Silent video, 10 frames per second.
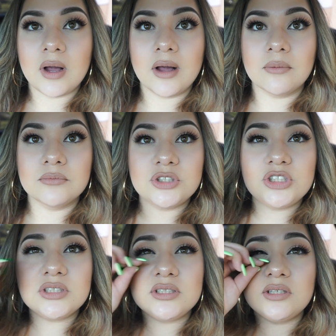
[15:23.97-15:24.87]
Um
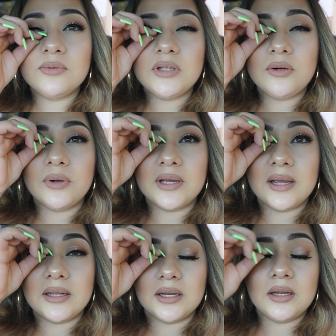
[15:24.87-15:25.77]
she just did it really
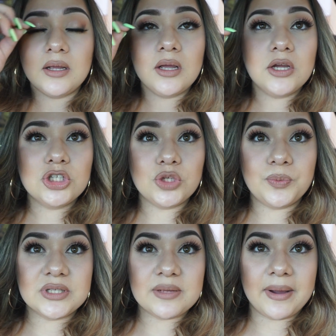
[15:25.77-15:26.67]
quick, and then she
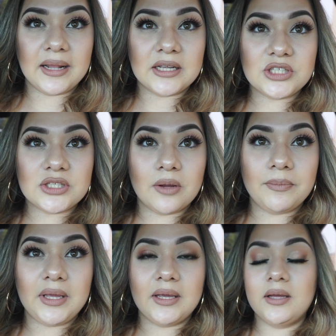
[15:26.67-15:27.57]
put some eyelashes
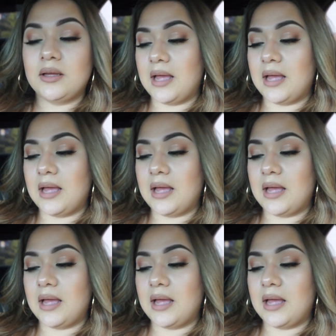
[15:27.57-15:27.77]
on me,